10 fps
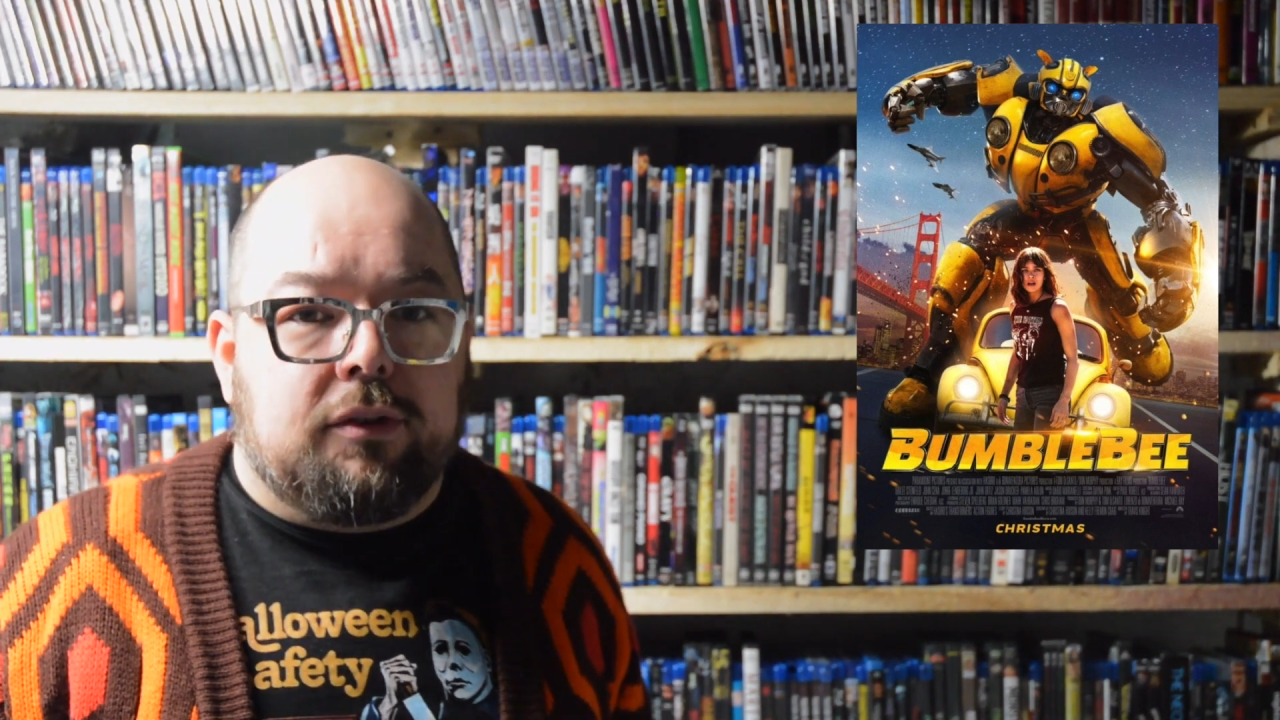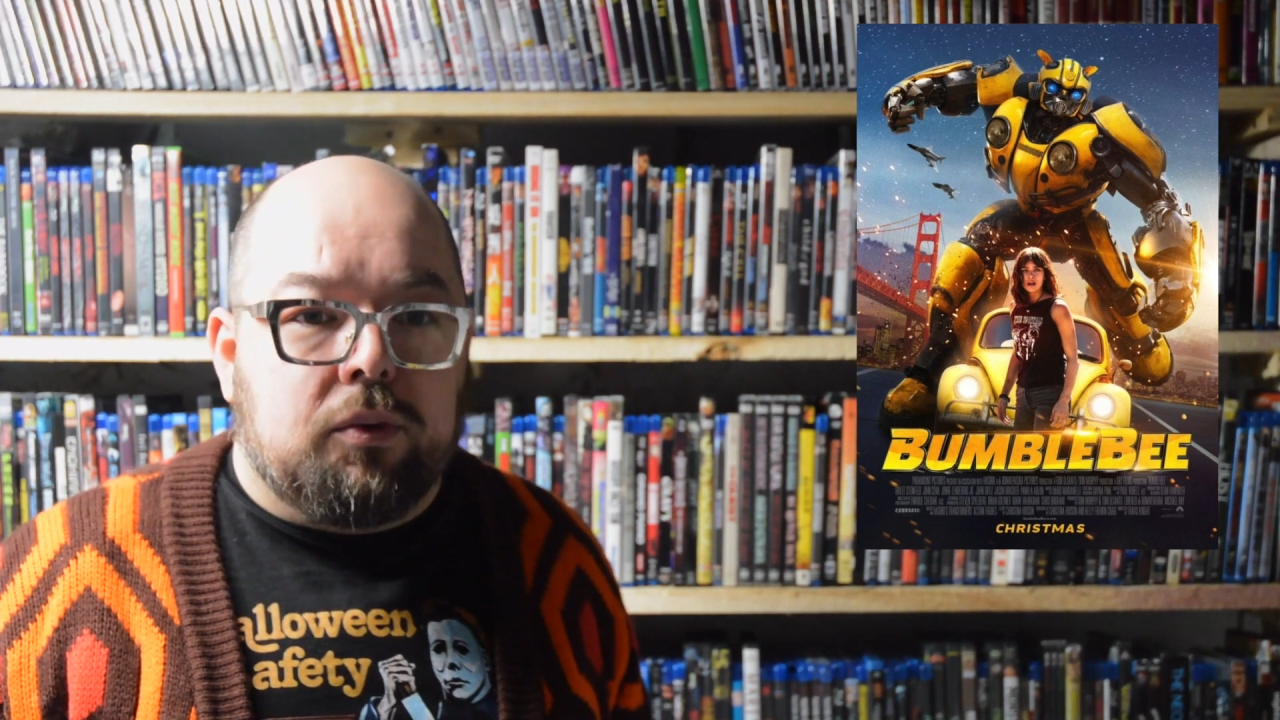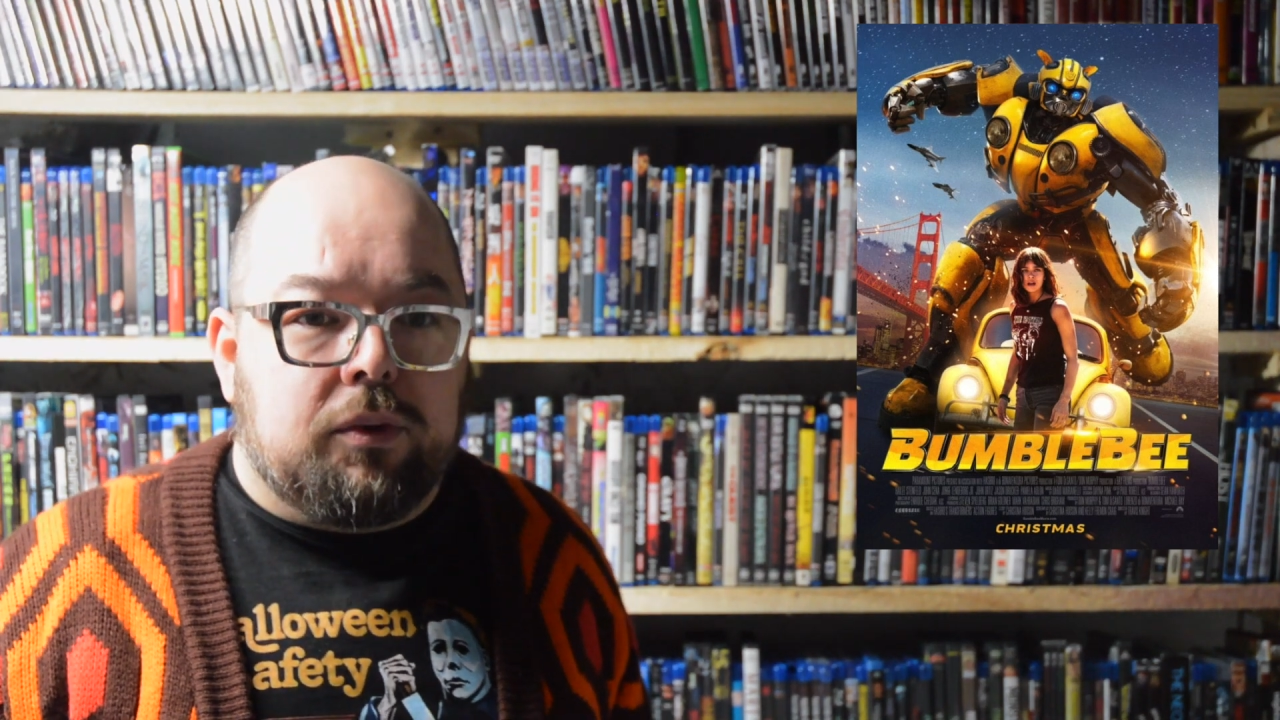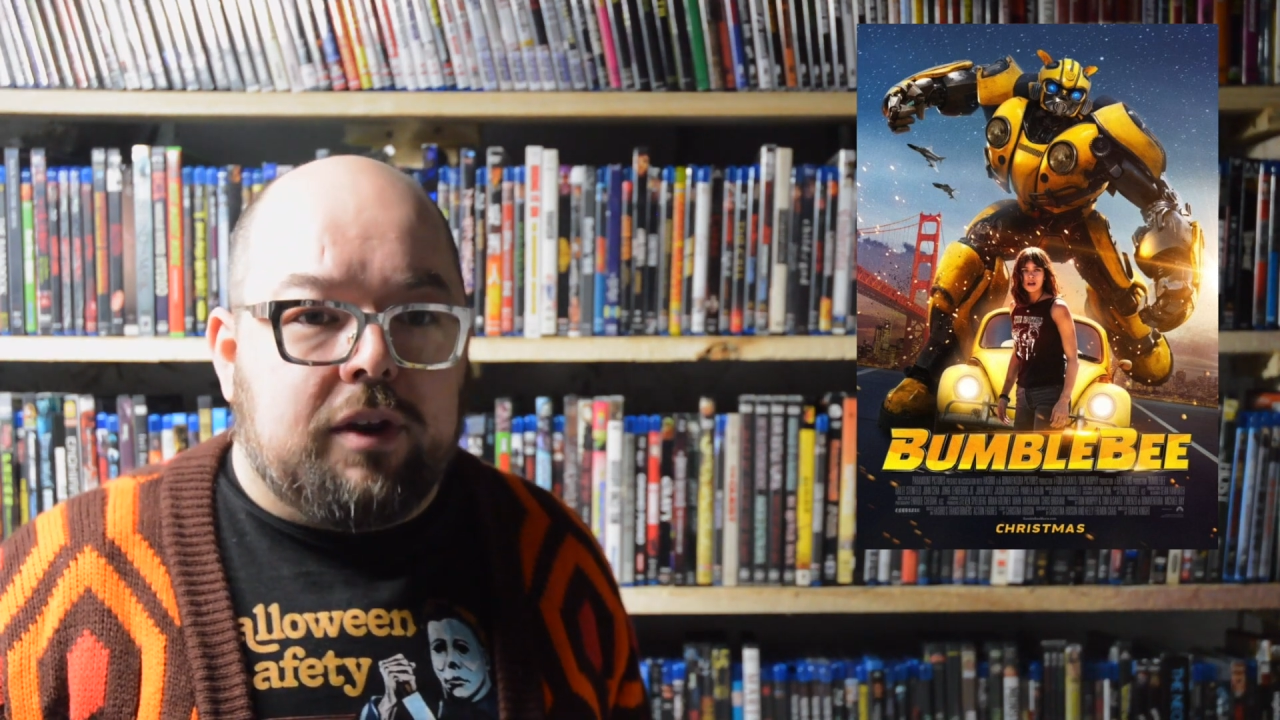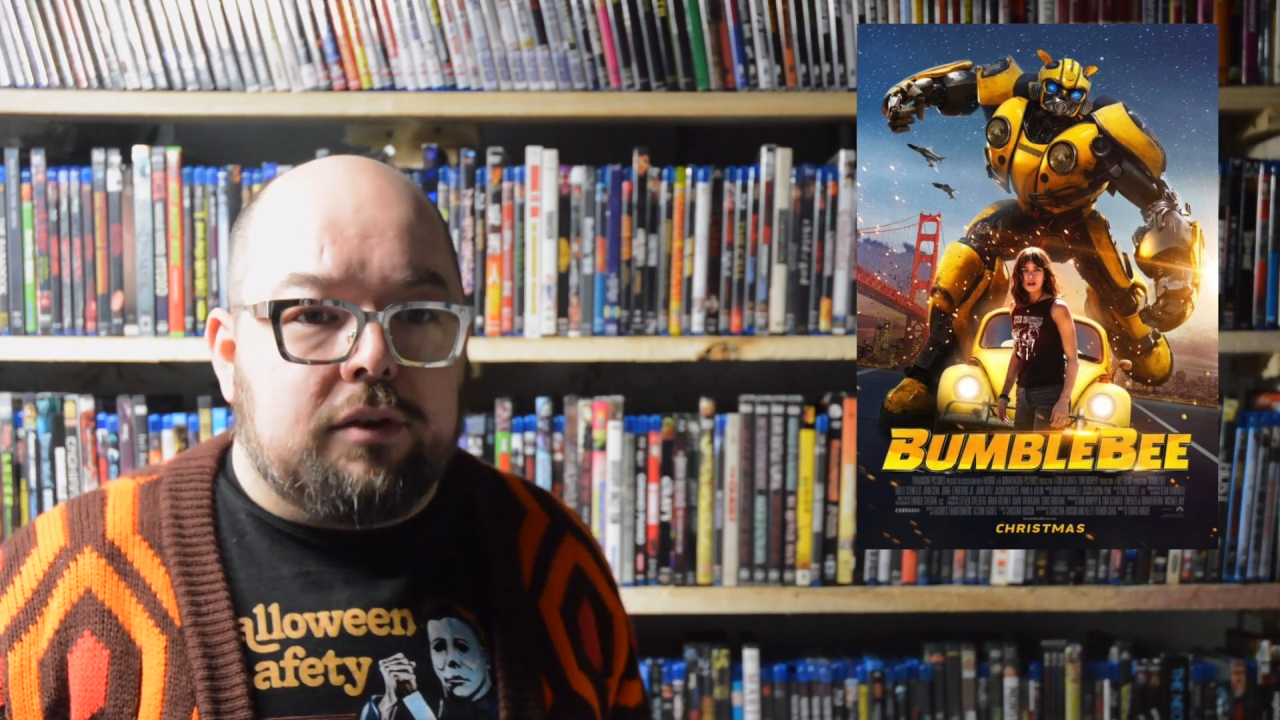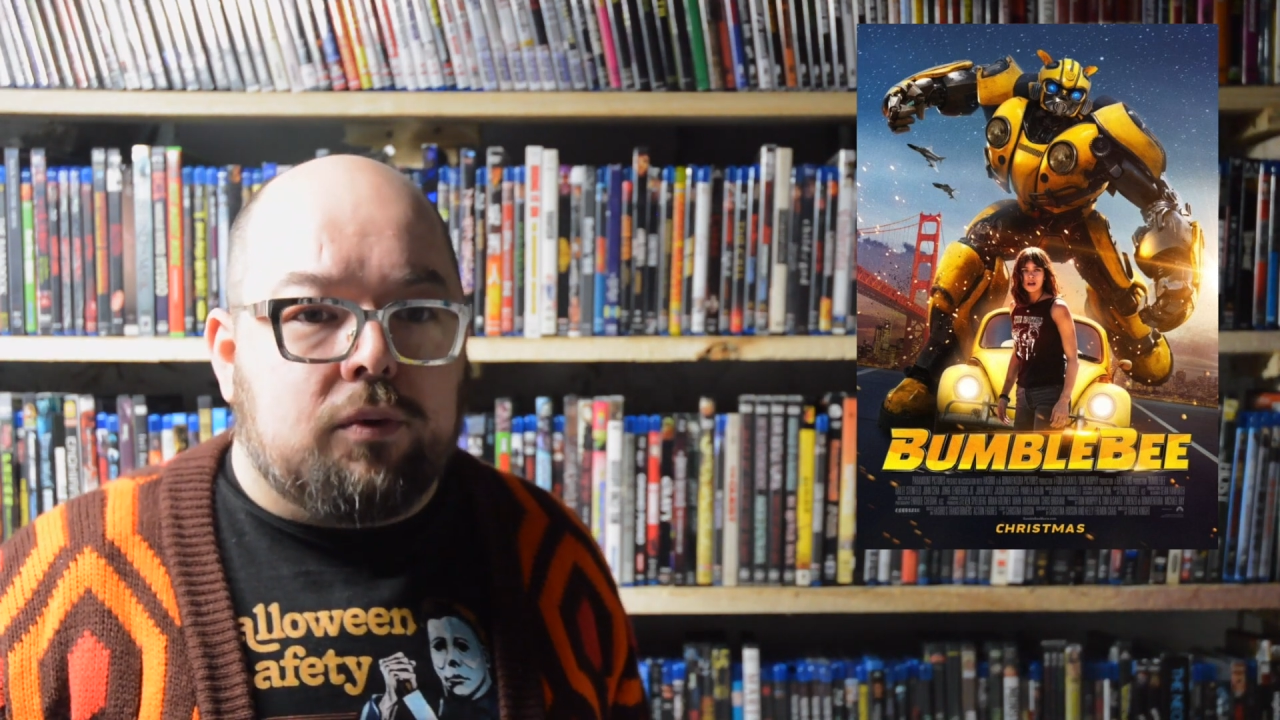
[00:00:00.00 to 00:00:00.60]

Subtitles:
Suicide